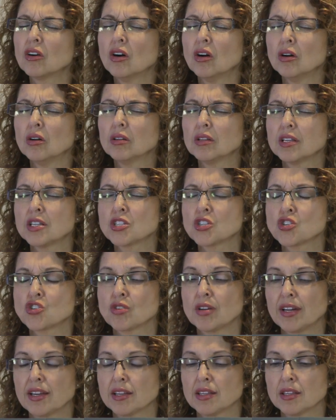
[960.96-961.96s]
goal is to
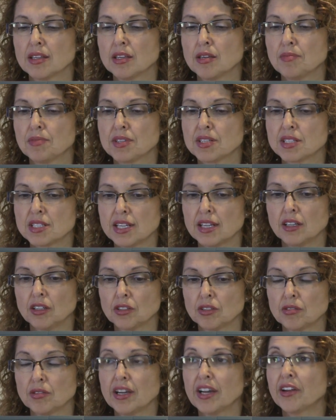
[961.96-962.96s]
try to keep this
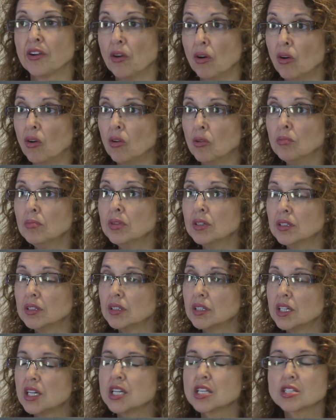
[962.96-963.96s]
elder at home
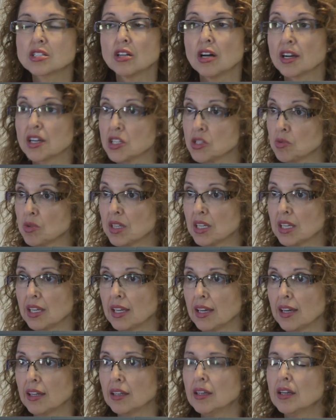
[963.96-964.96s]
as long as we
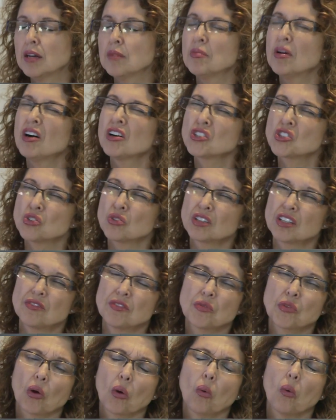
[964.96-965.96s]
can, but also give
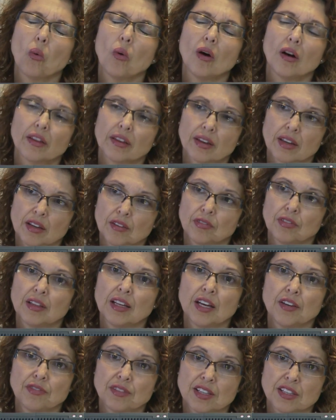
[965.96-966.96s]
them the quality of
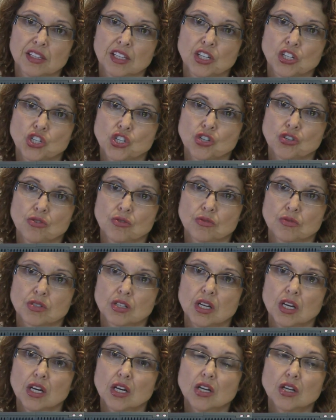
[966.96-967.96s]
life that they choose.
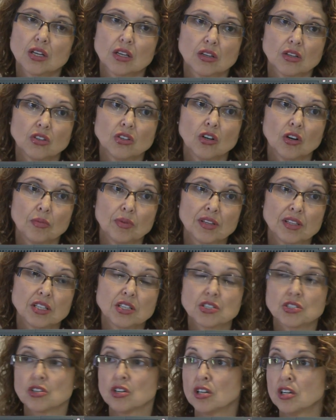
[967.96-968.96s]
Nobody
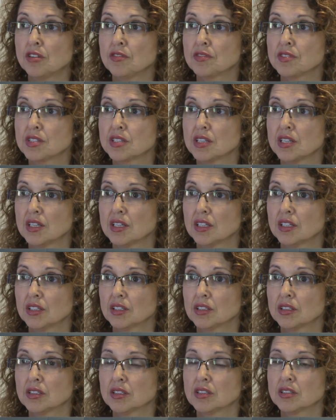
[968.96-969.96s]
deserves
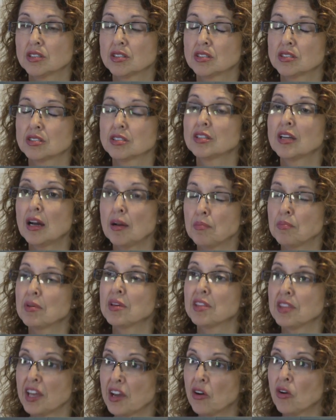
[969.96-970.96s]
to not
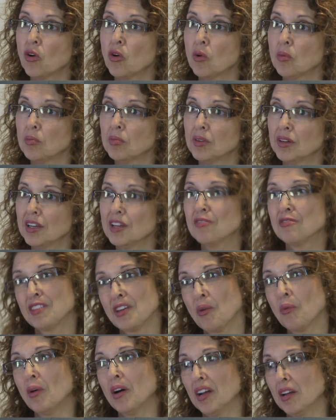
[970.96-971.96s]
be in their home if
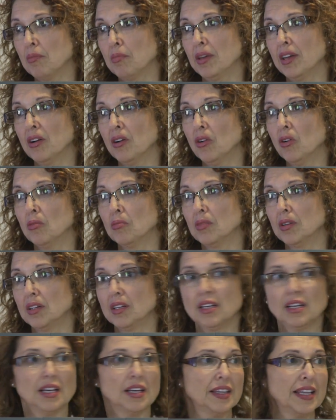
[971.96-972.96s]
they want to be home.
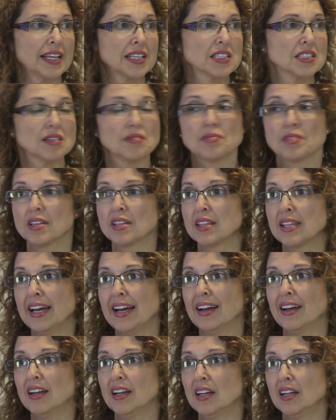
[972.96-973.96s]
And that's something
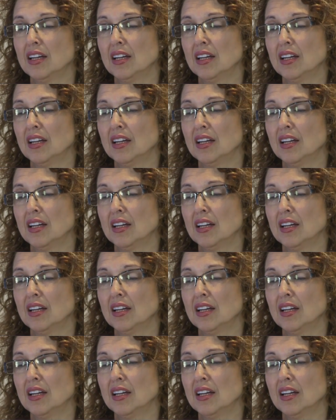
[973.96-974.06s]
that